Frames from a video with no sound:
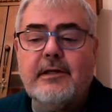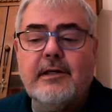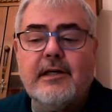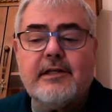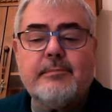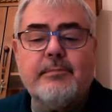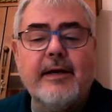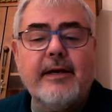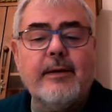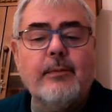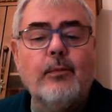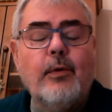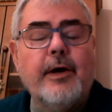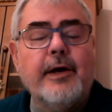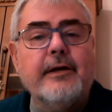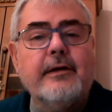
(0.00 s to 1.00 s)
as black and
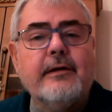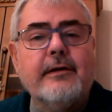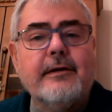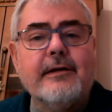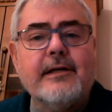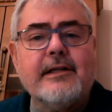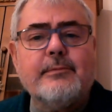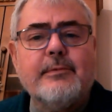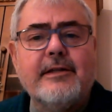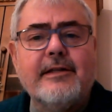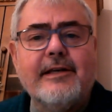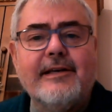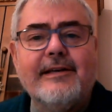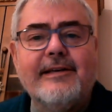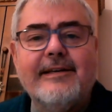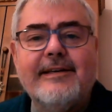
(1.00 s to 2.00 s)
white as we think.